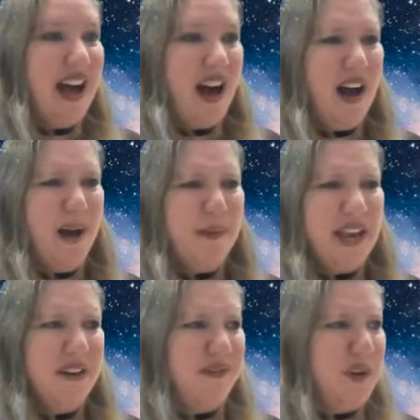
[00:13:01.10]

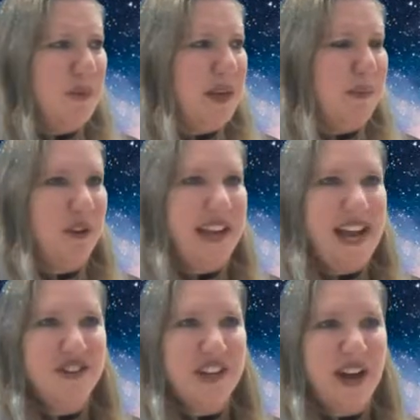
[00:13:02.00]
and a few people
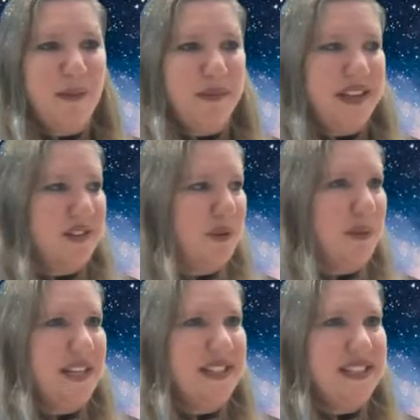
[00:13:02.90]
catching up. That's
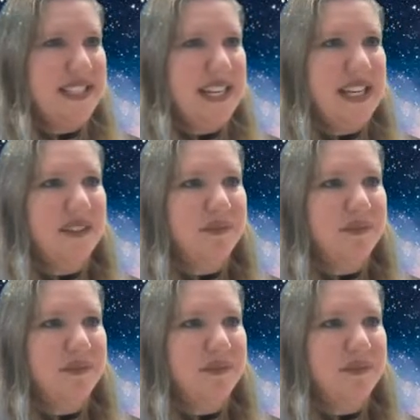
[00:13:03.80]
great to see.